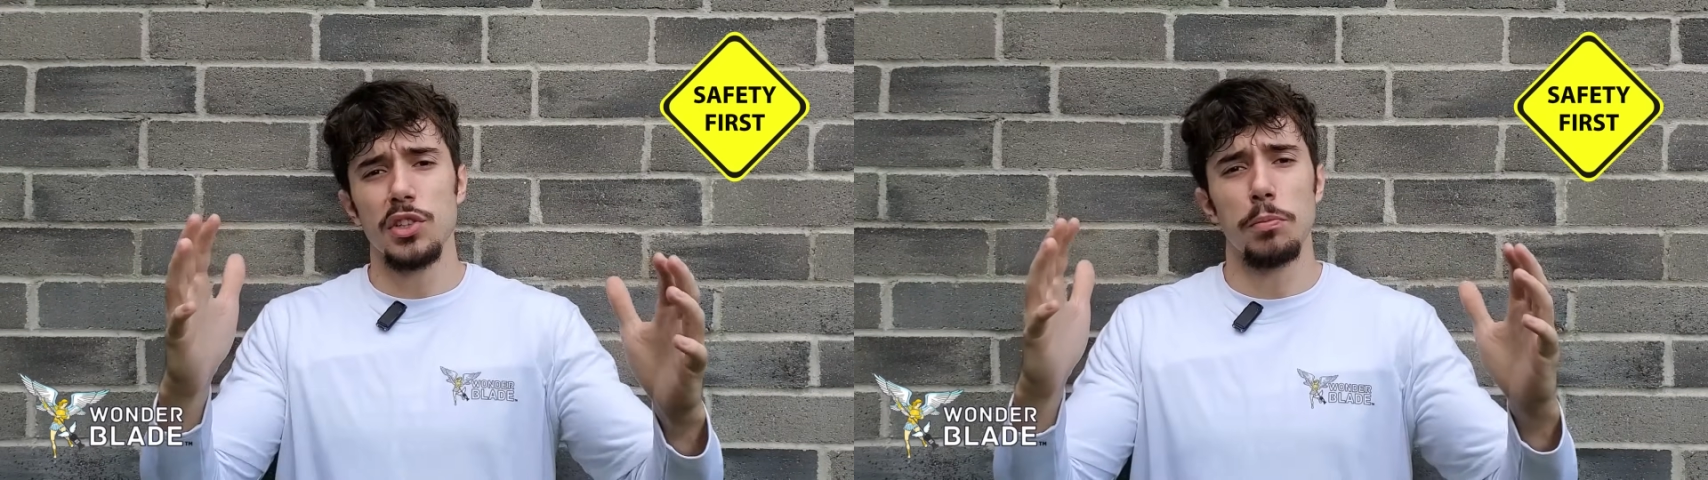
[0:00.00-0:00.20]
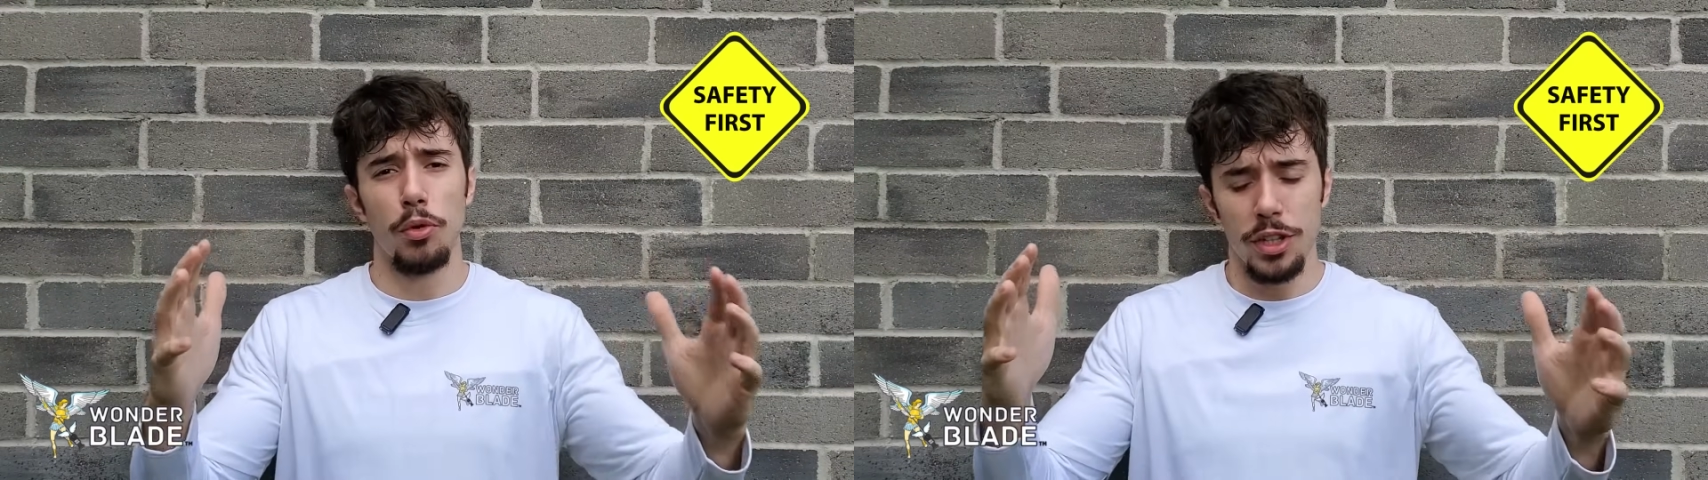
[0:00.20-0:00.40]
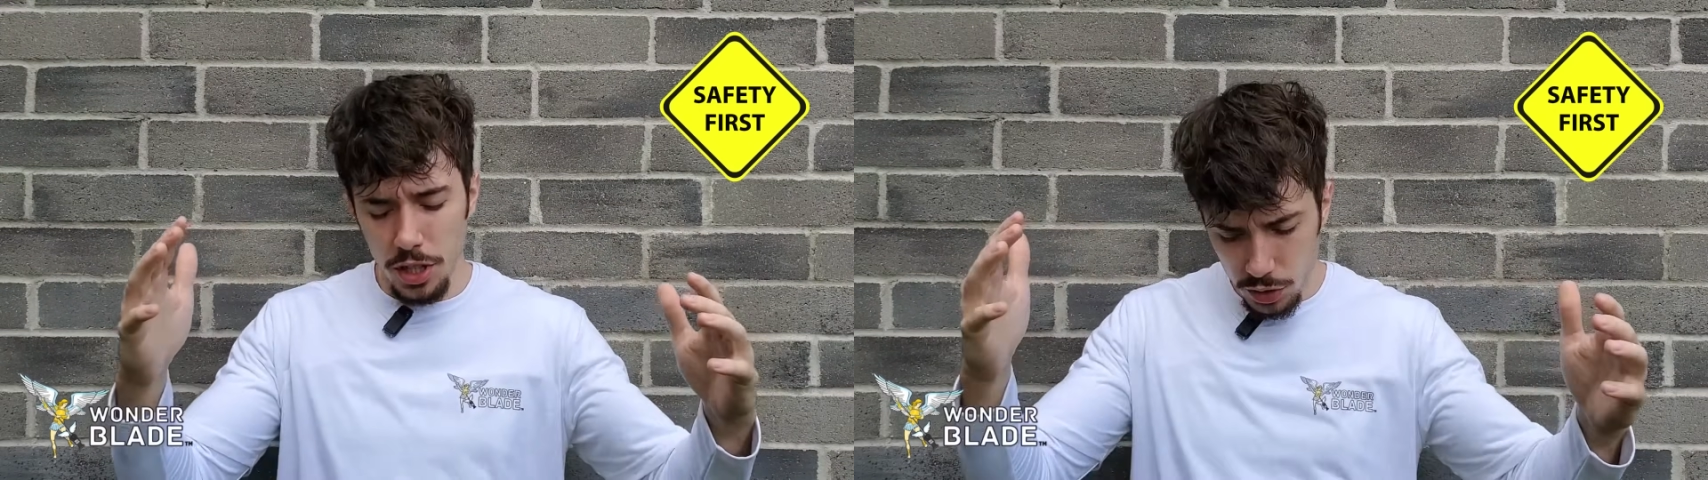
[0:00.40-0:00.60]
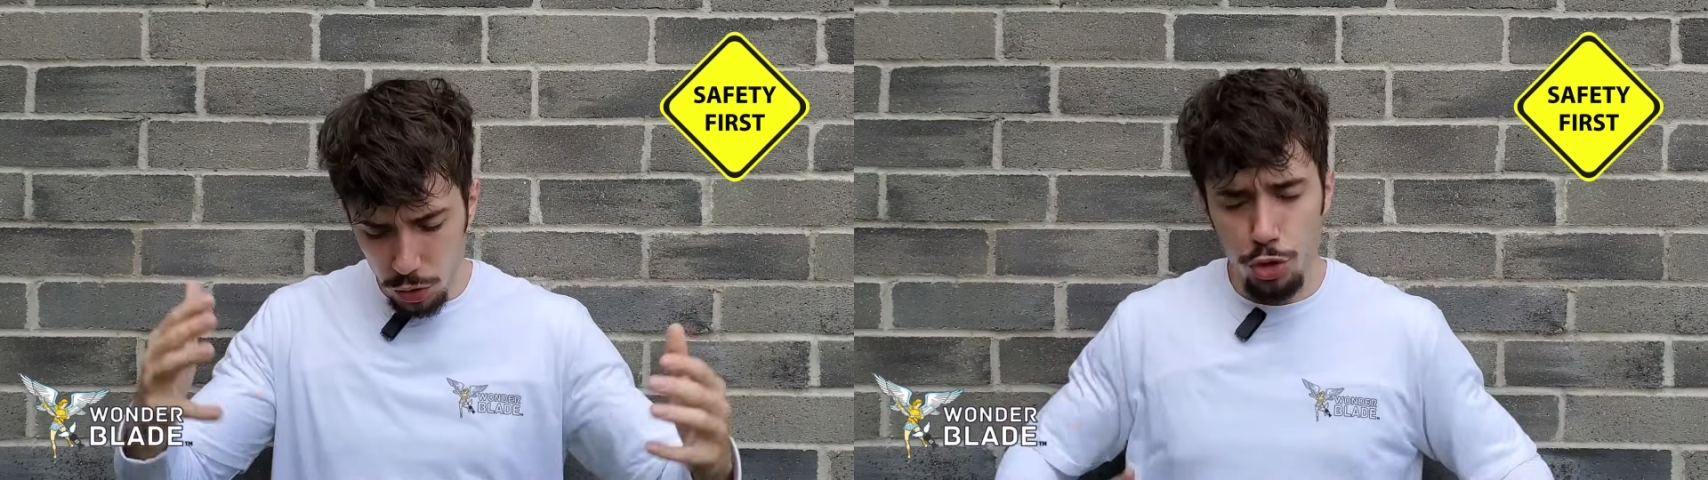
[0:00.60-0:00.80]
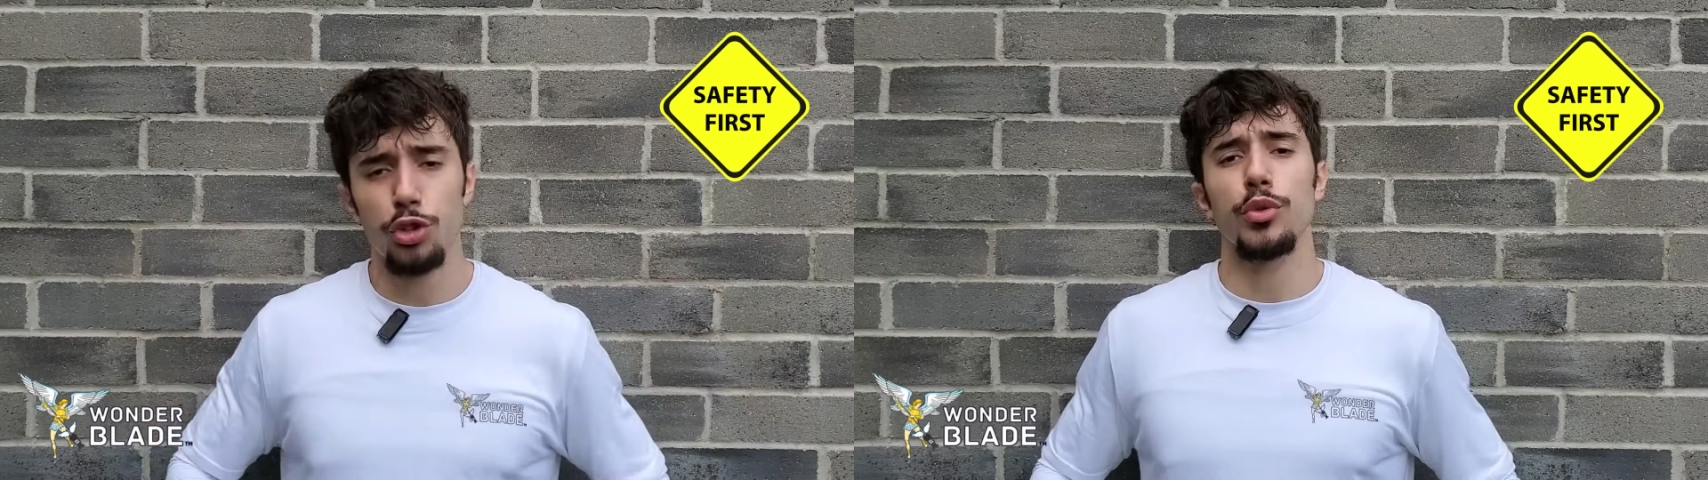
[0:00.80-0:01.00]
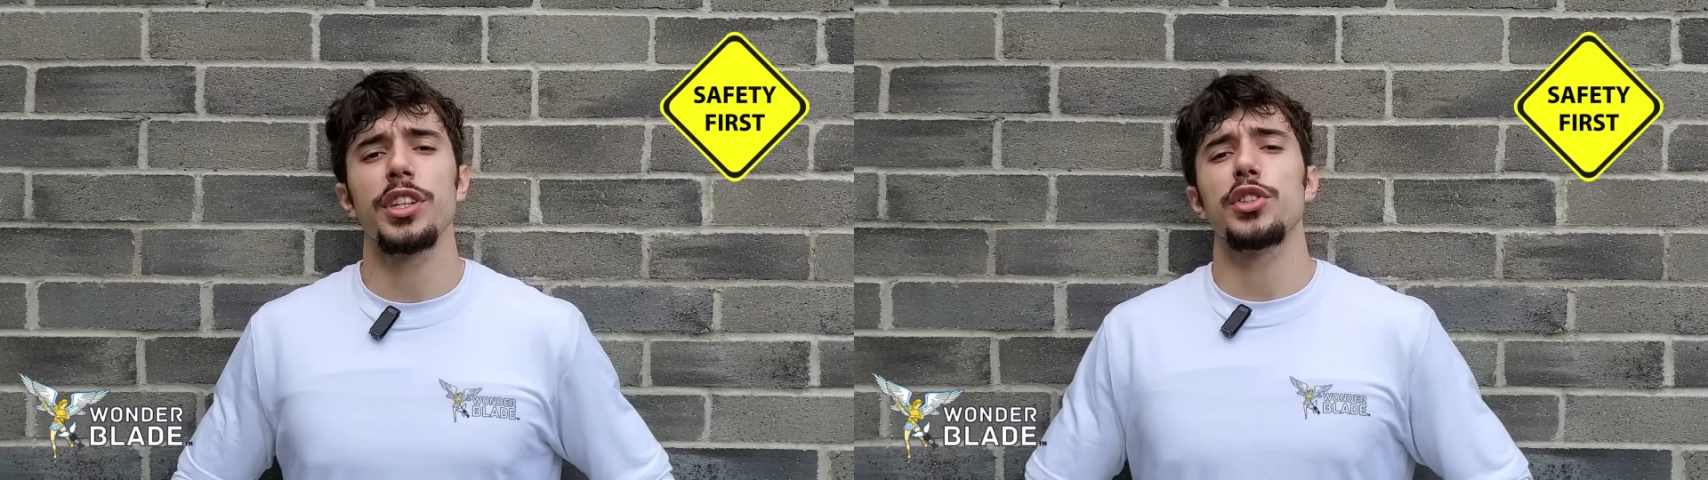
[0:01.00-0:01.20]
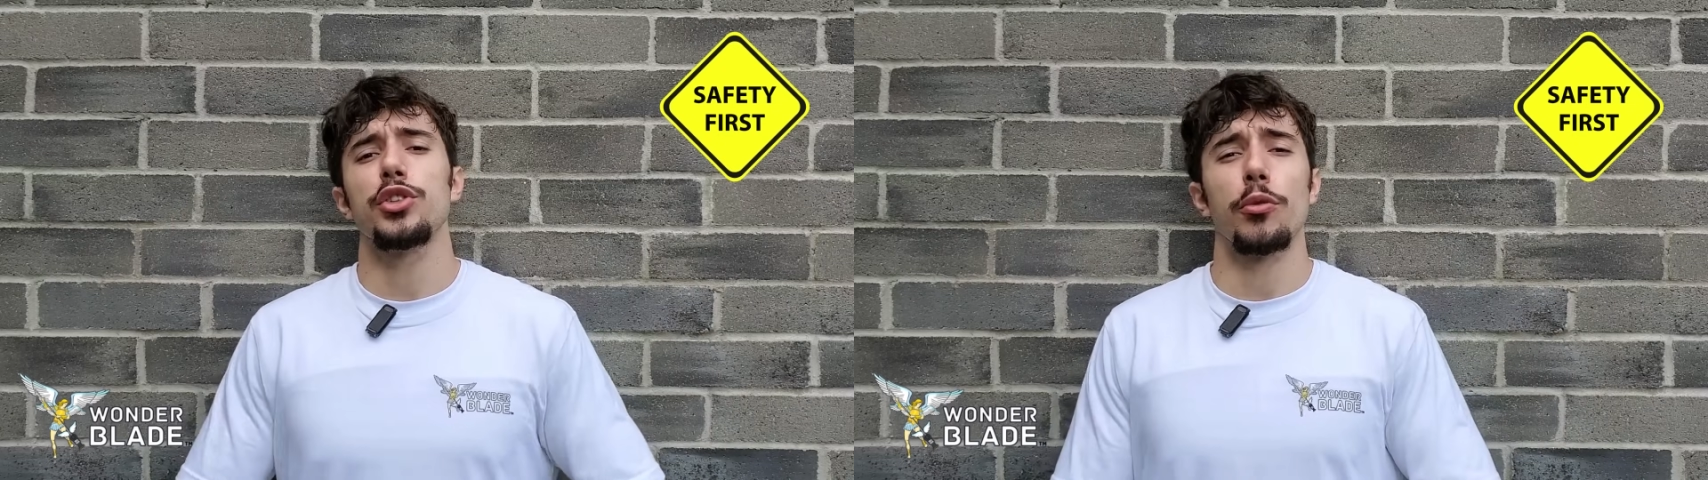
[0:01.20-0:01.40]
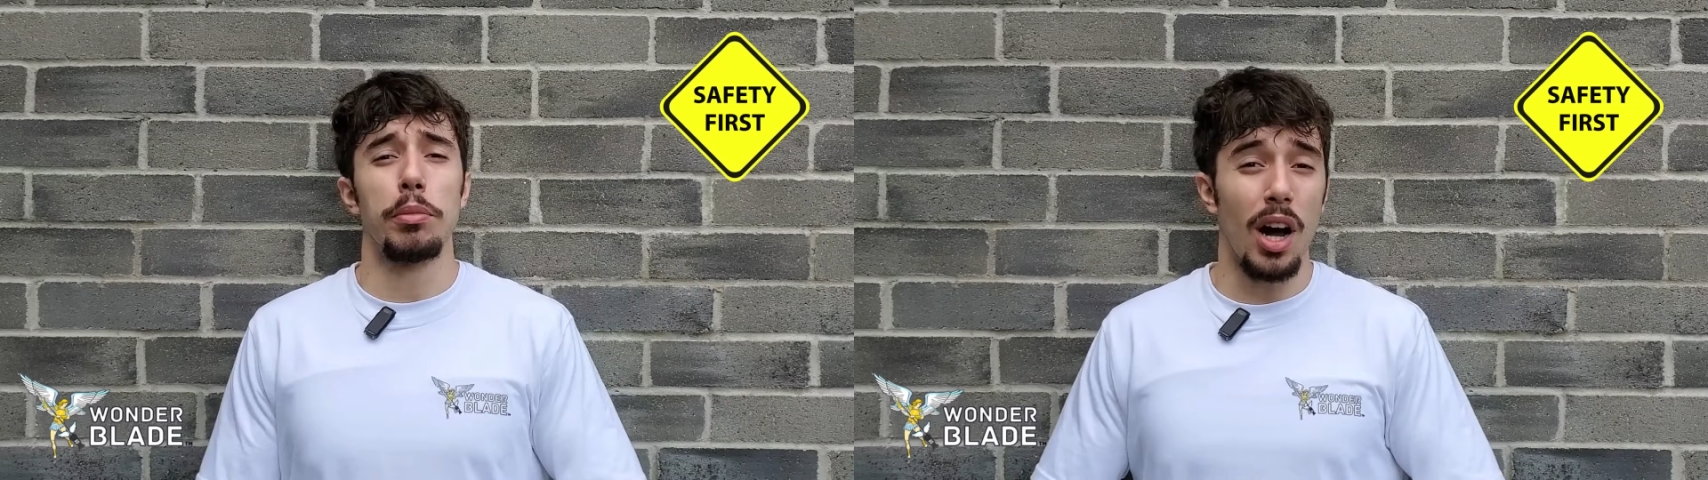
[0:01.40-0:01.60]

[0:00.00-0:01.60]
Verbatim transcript: debris doesn't shoot into your